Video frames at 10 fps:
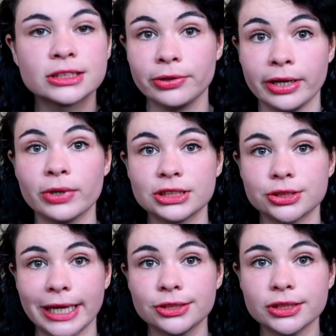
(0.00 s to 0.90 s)
doing with
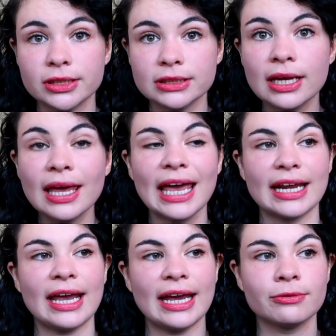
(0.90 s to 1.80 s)
strangers, and
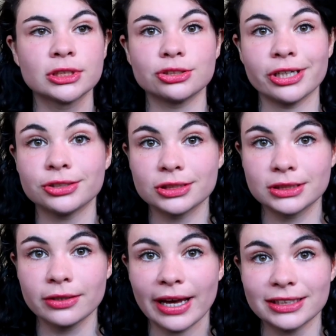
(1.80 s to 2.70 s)
I hate it when strangers
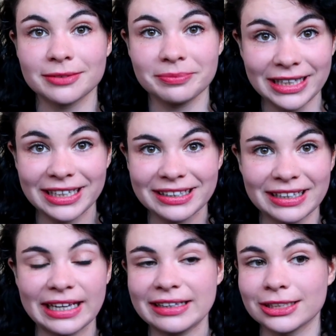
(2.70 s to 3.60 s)
do that to me,
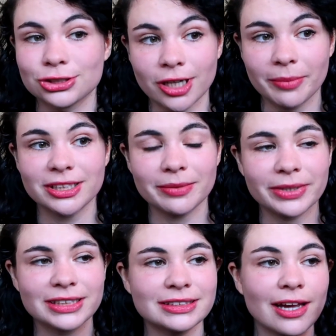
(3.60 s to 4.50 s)
like this trauma
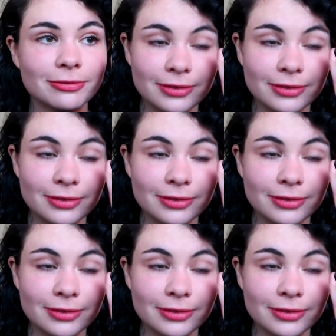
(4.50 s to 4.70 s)
dumping stuff,